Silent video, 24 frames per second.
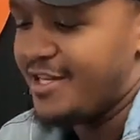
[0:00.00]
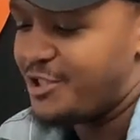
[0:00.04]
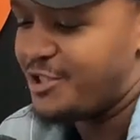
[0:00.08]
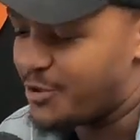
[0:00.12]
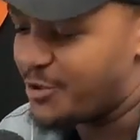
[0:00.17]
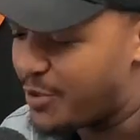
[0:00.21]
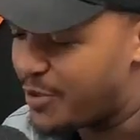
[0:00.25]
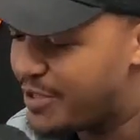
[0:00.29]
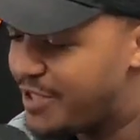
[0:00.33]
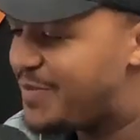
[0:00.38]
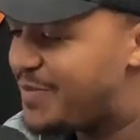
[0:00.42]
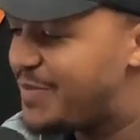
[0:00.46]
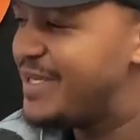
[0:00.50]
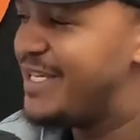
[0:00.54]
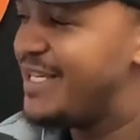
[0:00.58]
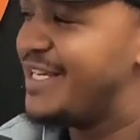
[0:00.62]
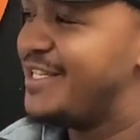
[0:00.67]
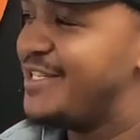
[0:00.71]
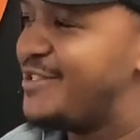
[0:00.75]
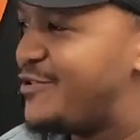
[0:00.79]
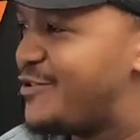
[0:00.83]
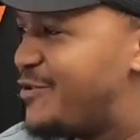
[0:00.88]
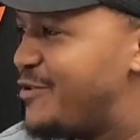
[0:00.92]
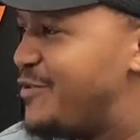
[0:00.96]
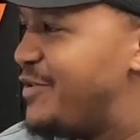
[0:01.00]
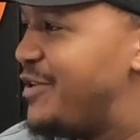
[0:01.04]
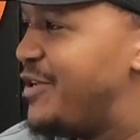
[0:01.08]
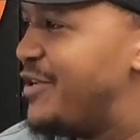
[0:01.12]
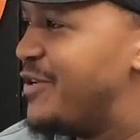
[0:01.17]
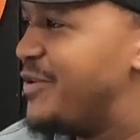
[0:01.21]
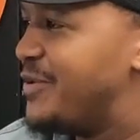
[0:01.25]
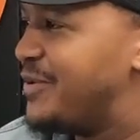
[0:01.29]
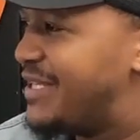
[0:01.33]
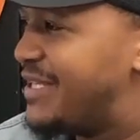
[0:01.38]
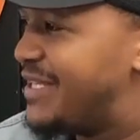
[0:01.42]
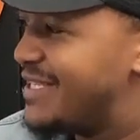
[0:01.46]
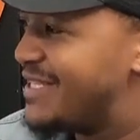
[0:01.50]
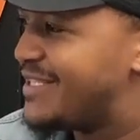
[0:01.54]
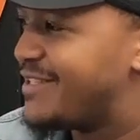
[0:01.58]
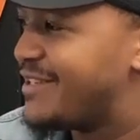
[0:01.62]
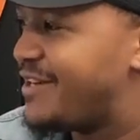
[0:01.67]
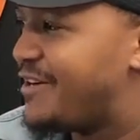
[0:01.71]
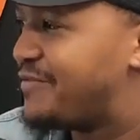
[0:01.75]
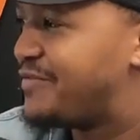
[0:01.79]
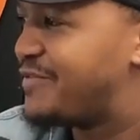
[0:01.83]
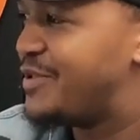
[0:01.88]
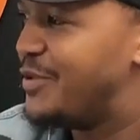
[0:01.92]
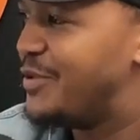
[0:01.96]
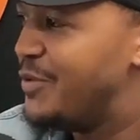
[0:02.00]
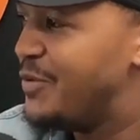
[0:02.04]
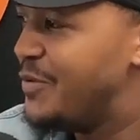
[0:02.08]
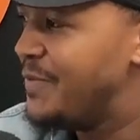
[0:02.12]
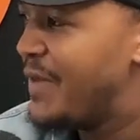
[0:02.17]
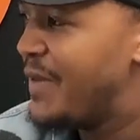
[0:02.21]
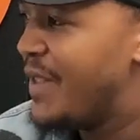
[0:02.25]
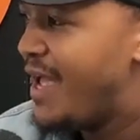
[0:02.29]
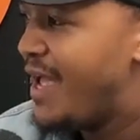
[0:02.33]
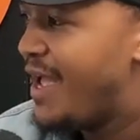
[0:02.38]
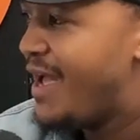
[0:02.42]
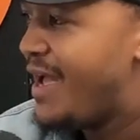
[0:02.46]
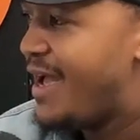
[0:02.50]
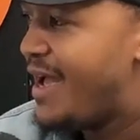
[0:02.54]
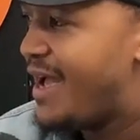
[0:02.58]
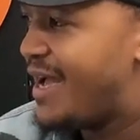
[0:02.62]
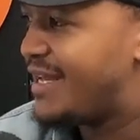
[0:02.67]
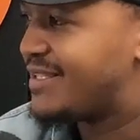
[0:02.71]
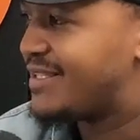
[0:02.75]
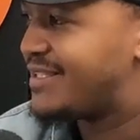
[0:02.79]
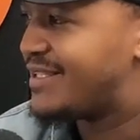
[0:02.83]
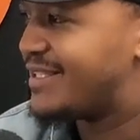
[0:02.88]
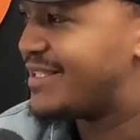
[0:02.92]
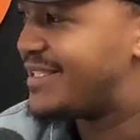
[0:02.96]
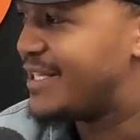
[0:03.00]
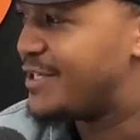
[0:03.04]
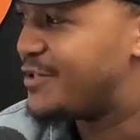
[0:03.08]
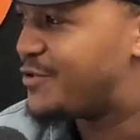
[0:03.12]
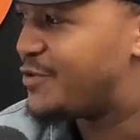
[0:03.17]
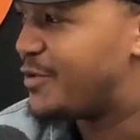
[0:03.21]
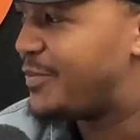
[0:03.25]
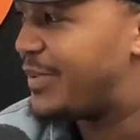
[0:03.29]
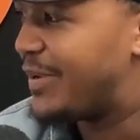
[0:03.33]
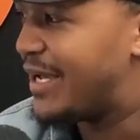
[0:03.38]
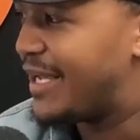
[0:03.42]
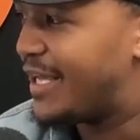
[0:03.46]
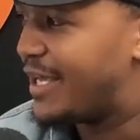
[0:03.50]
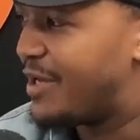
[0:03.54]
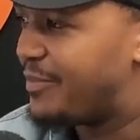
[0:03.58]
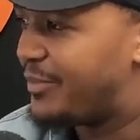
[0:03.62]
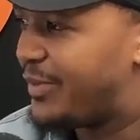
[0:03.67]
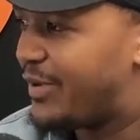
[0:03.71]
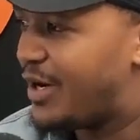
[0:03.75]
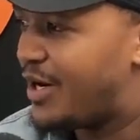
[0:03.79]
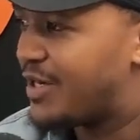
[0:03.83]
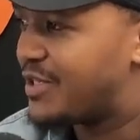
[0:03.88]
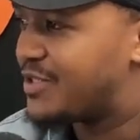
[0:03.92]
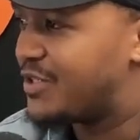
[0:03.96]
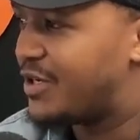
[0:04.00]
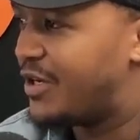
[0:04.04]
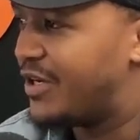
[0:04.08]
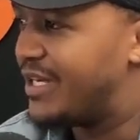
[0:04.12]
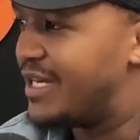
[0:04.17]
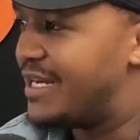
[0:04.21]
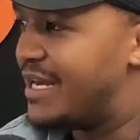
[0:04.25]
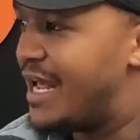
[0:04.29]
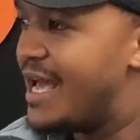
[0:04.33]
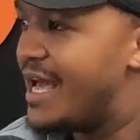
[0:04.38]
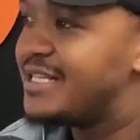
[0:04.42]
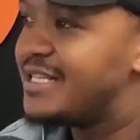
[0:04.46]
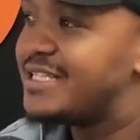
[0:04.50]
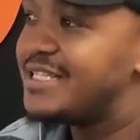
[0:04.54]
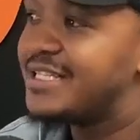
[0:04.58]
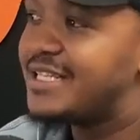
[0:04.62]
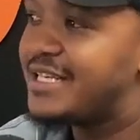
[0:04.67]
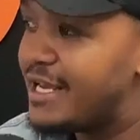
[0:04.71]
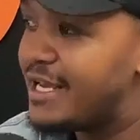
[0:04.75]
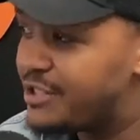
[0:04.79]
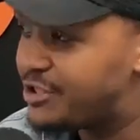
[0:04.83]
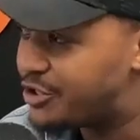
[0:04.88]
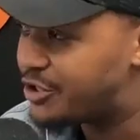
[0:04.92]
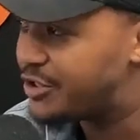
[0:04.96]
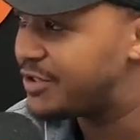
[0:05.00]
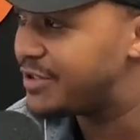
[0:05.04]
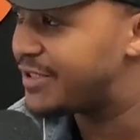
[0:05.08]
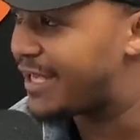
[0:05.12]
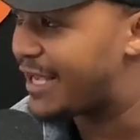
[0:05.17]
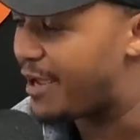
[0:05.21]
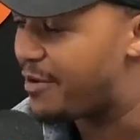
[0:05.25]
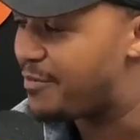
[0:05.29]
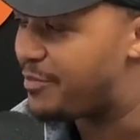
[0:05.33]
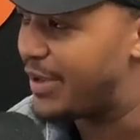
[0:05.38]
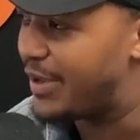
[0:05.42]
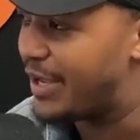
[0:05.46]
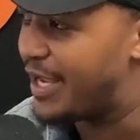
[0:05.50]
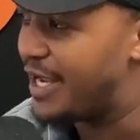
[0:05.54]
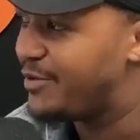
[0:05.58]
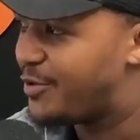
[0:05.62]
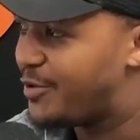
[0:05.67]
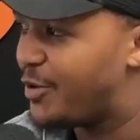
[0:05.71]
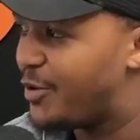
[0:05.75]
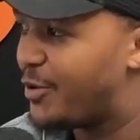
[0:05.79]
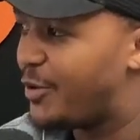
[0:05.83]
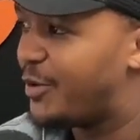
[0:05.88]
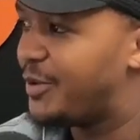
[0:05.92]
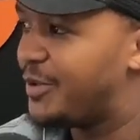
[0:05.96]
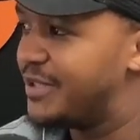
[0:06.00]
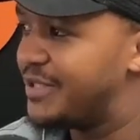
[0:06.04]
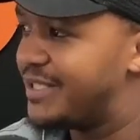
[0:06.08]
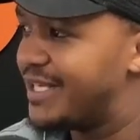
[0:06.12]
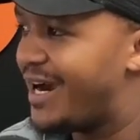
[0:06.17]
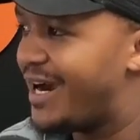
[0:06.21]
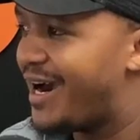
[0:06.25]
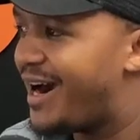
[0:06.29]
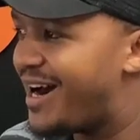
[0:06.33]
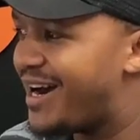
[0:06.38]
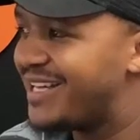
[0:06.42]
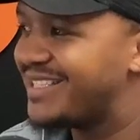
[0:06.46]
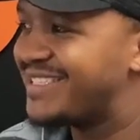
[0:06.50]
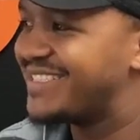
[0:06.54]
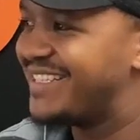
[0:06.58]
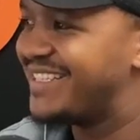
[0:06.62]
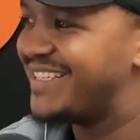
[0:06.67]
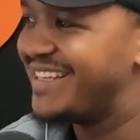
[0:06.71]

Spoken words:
joins me in studio this afternoon as the central bank embarks on an educational campaign called Ask